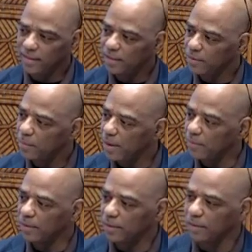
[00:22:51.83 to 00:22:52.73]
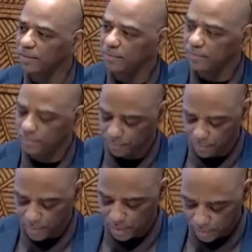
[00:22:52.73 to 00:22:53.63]
America,
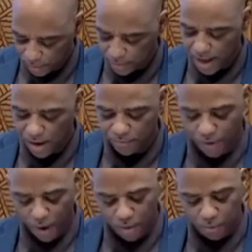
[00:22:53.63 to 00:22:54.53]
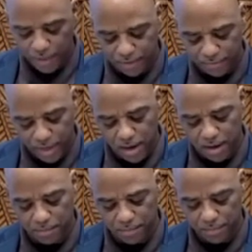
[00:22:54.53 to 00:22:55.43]
look how far we have come.
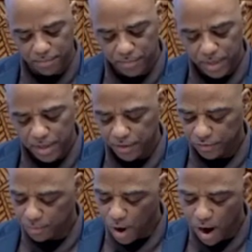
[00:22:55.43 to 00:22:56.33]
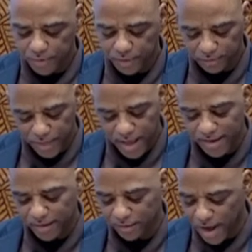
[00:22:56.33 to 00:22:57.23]
This marvelous land
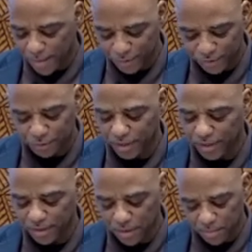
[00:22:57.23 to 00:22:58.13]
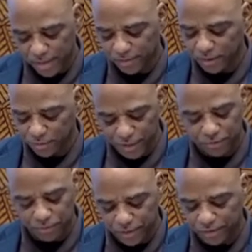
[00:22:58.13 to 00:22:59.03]
of opportunity that makes the rich
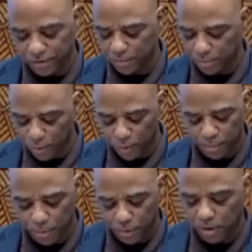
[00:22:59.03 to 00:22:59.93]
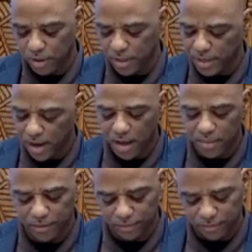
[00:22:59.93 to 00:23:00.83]
richer, the poor poorer, and others